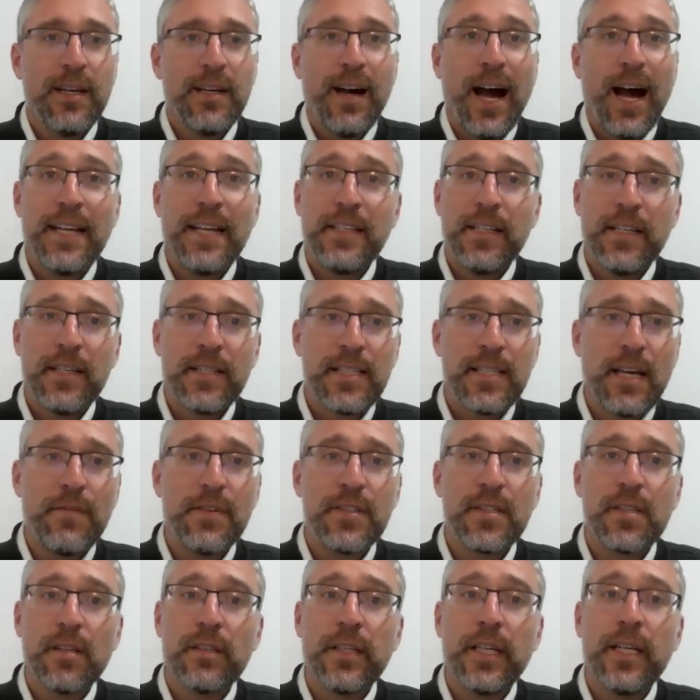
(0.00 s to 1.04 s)
IDSF is
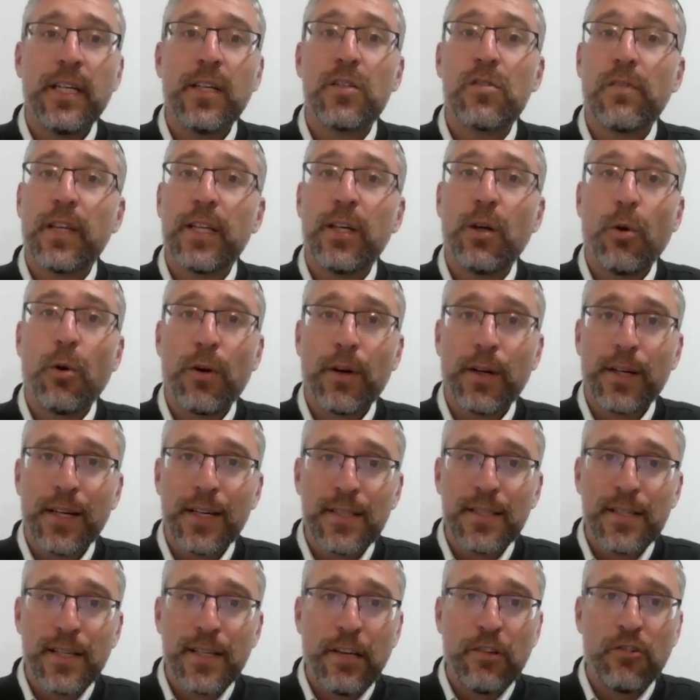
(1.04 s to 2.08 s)
the leading Israeli
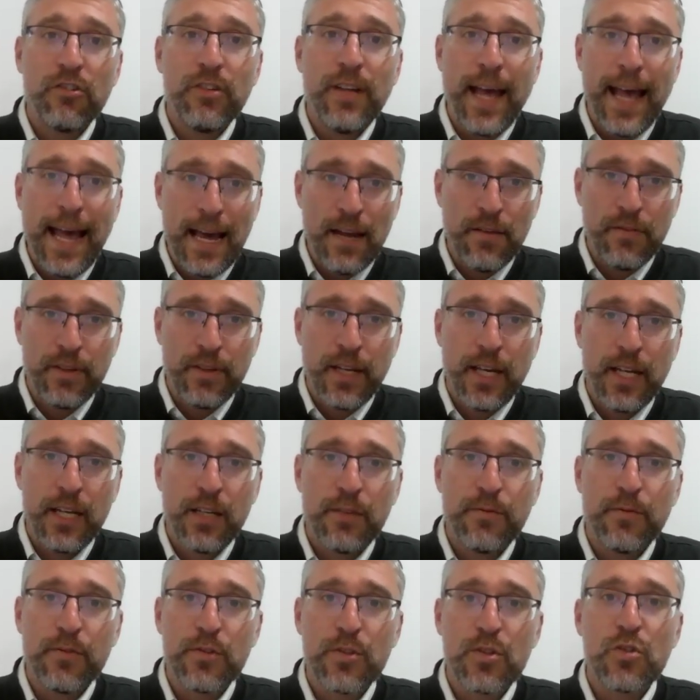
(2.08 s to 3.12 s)
organization advocating
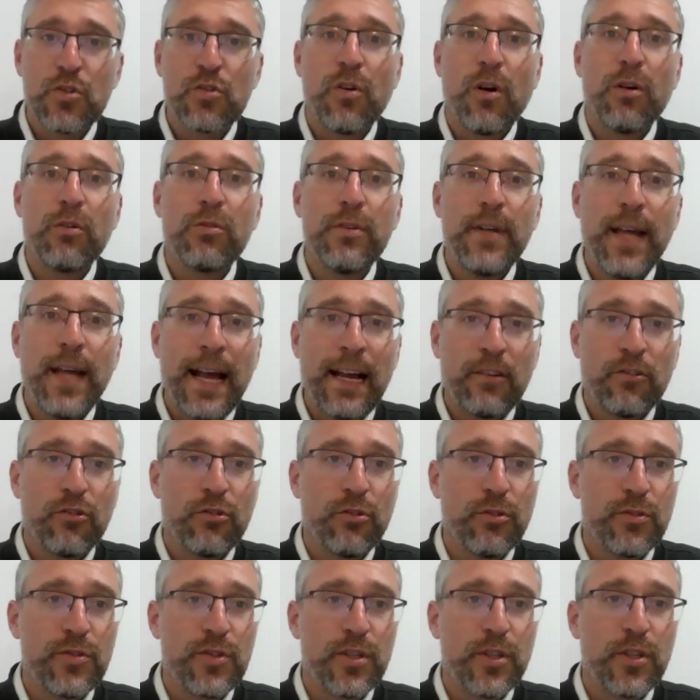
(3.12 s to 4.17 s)
for strong
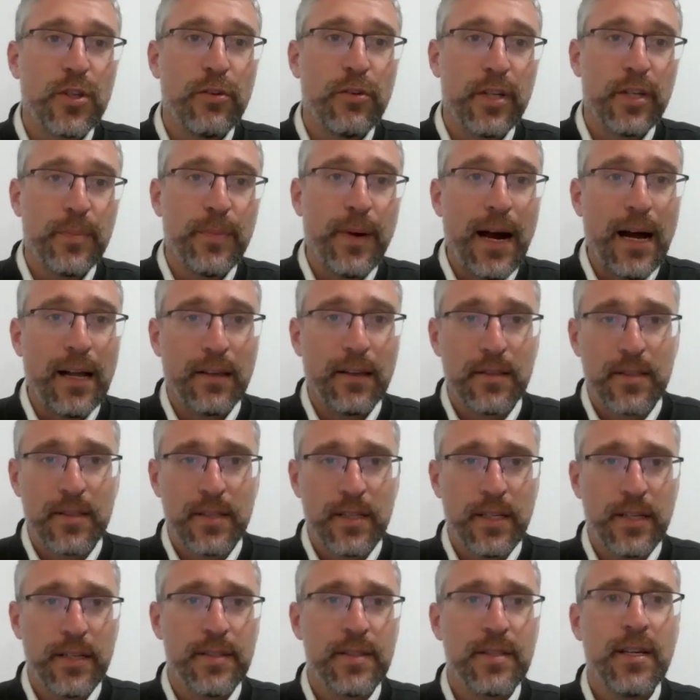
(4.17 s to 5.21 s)
national security
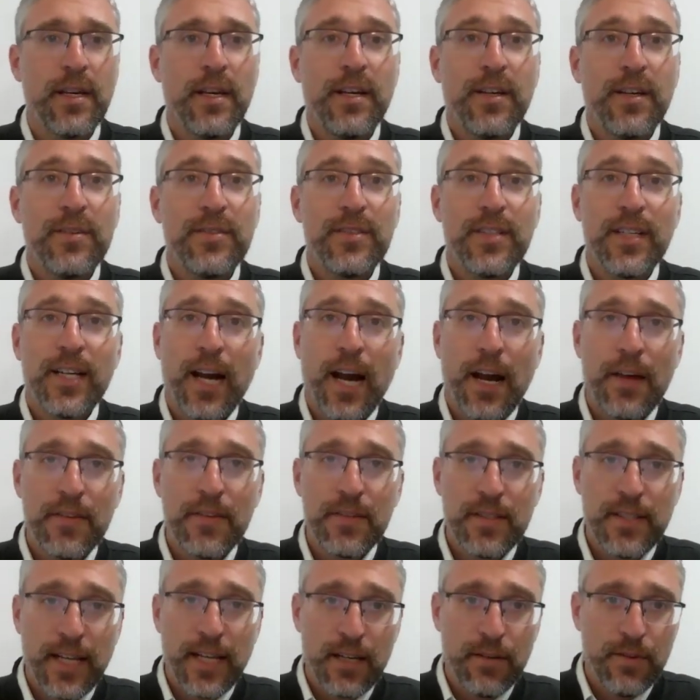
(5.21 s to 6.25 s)
policies to guide the
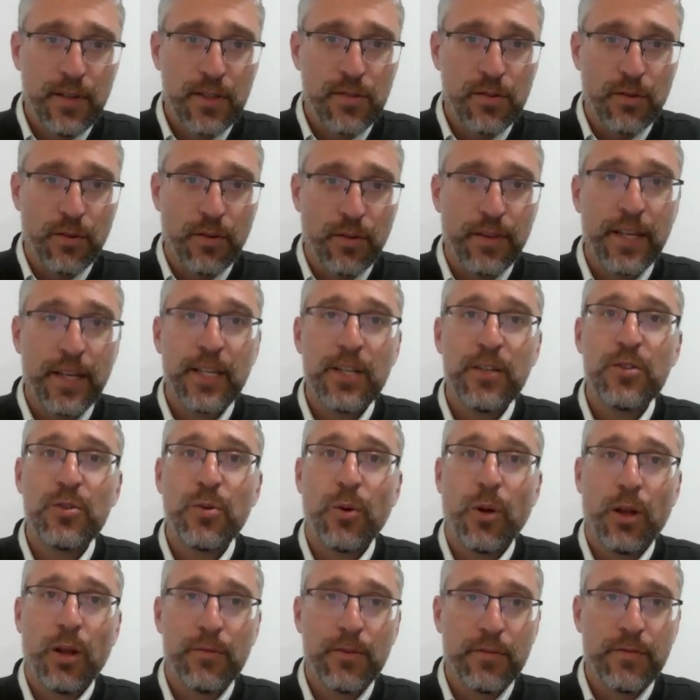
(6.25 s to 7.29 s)
state of Israel. Thank you to
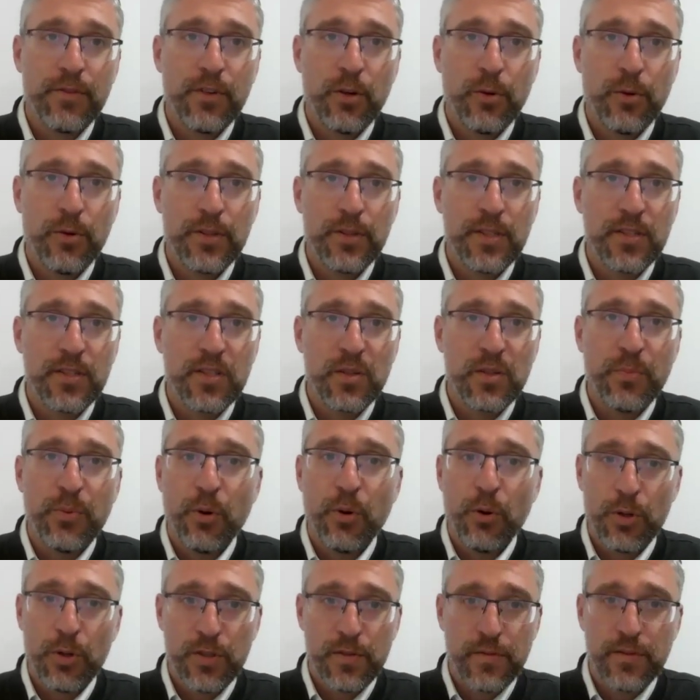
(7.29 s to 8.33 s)
all of our viewers and
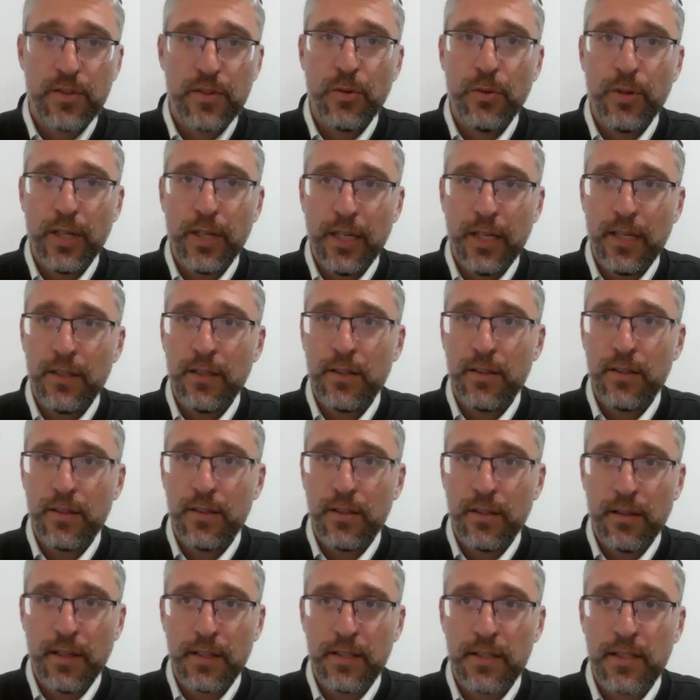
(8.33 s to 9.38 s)
supporters for tuning in to
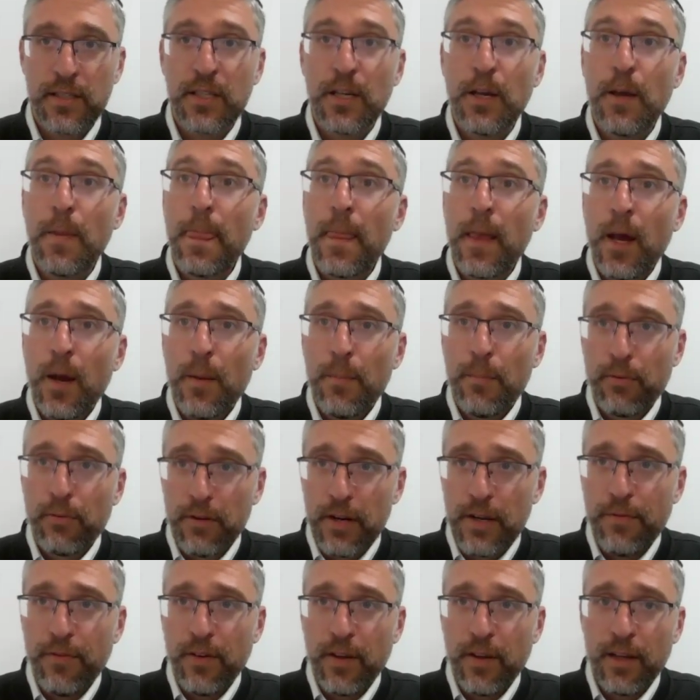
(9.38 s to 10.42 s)
this
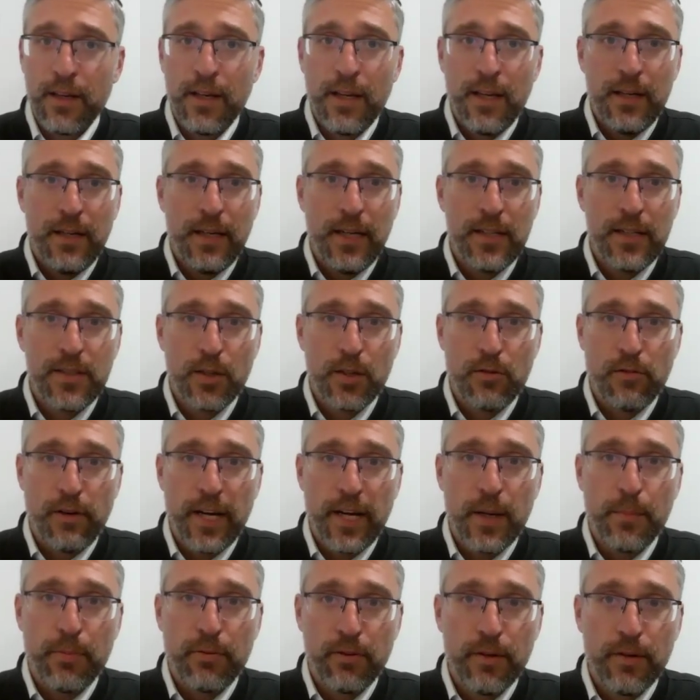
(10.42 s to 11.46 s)
briefing. It's a
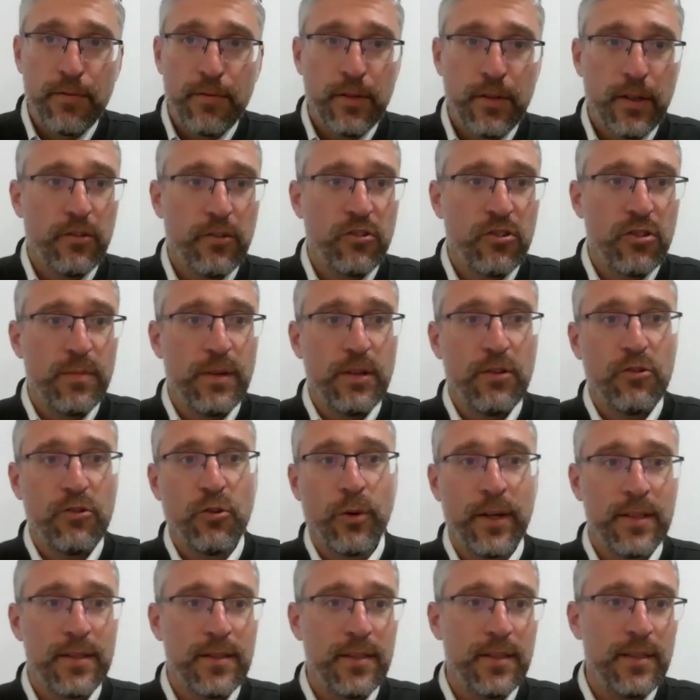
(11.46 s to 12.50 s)
great privilege to be
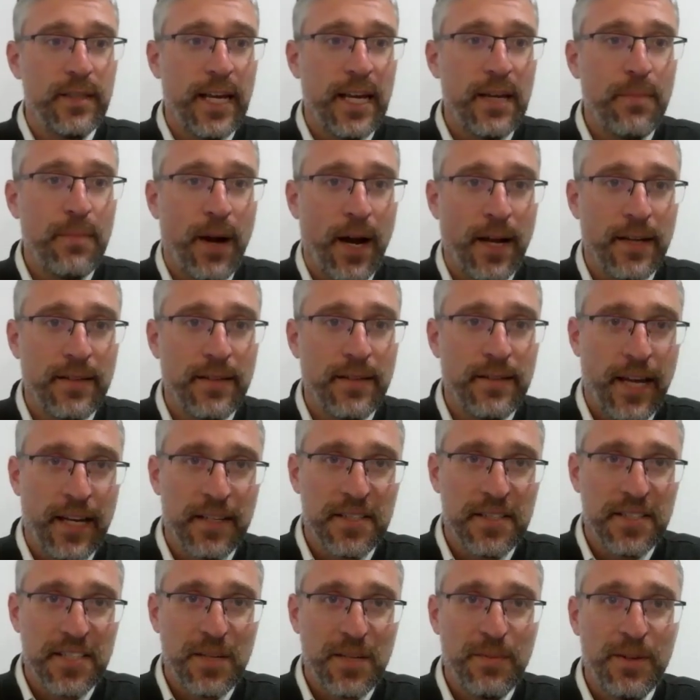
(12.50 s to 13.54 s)
joined today by Danny
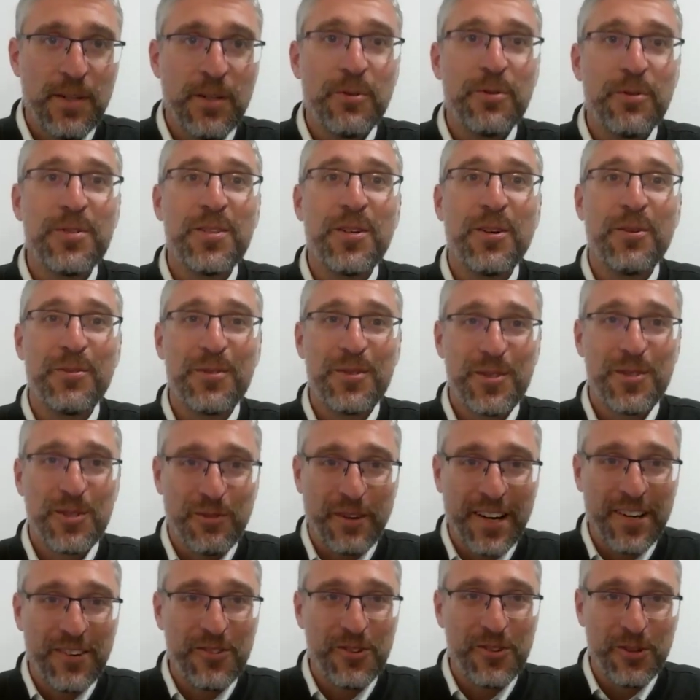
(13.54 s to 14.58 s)
Seaman, who is no
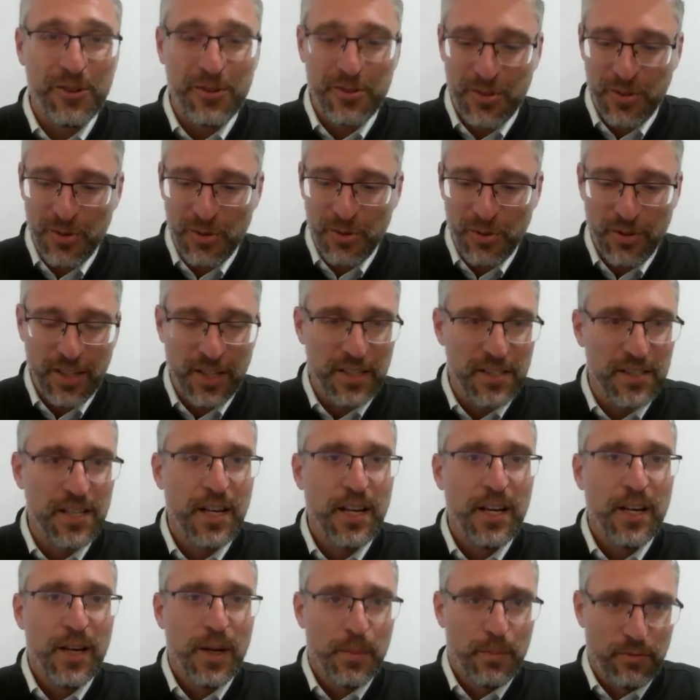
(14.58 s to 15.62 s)
stranger to these
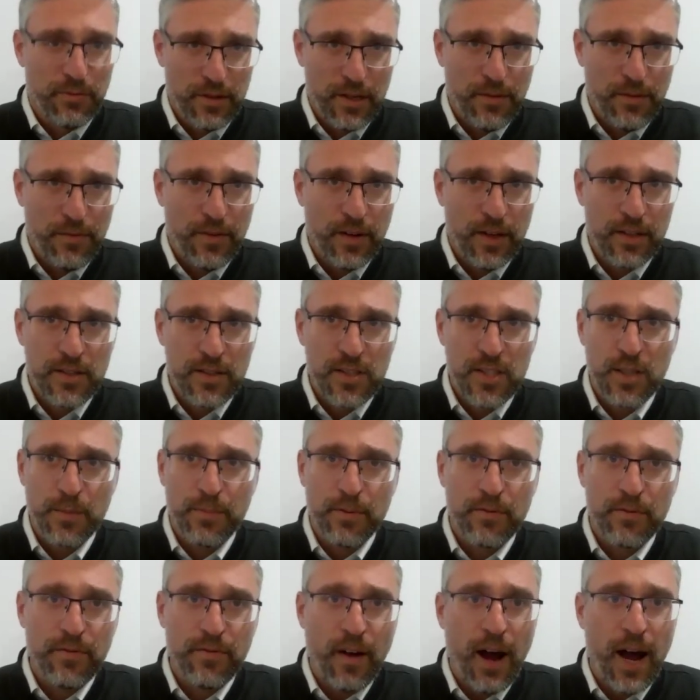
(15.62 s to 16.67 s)
briefings, to
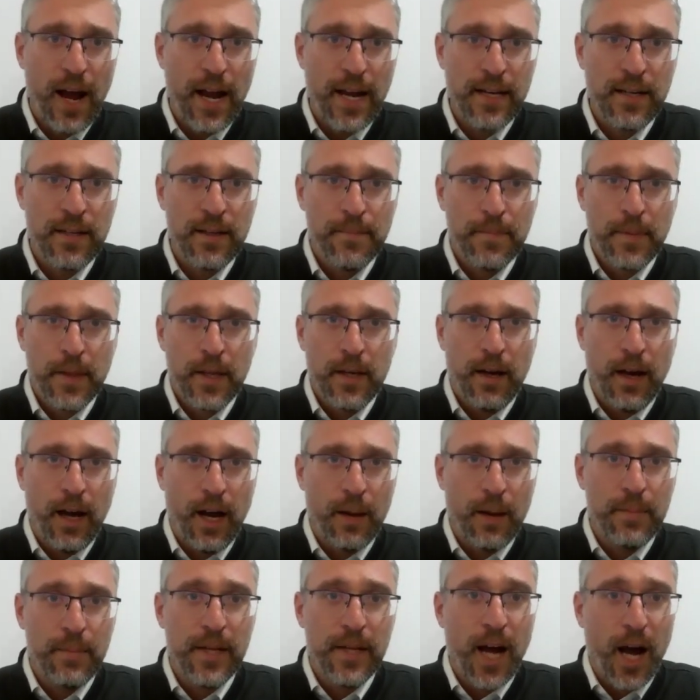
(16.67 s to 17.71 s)
provide
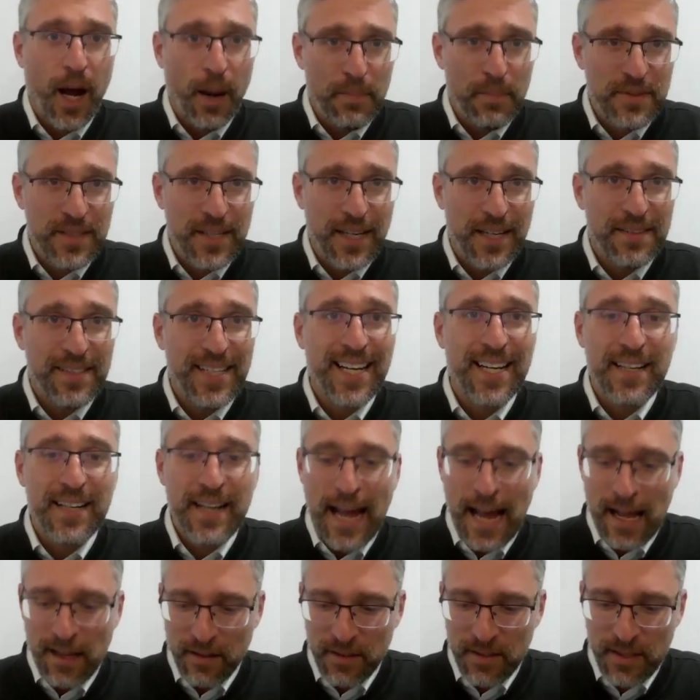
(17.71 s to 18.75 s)
an update and
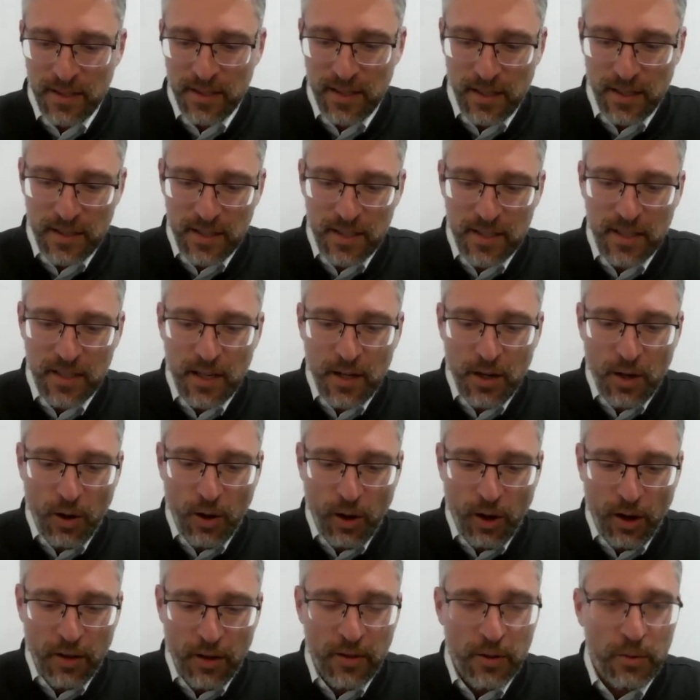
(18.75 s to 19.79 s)
analysis
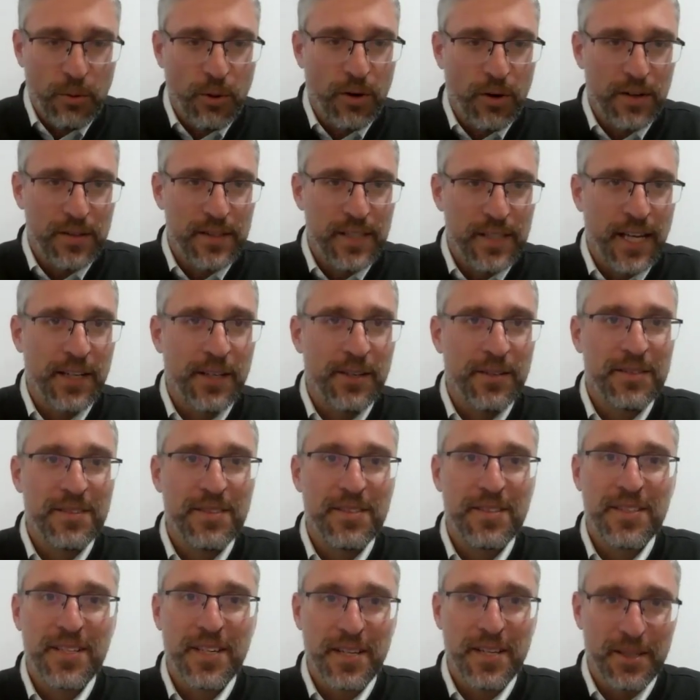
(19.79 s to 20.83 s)
on the war. Danny, good to
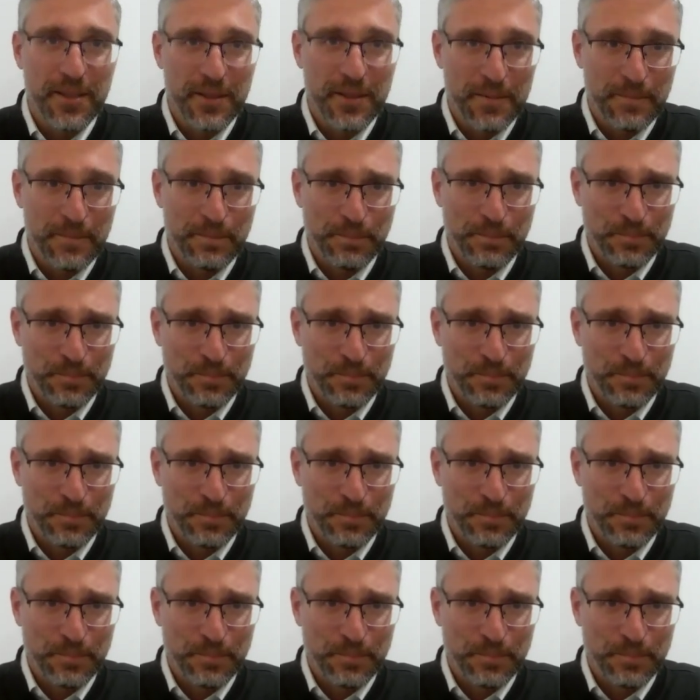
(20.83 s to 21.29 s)
see you.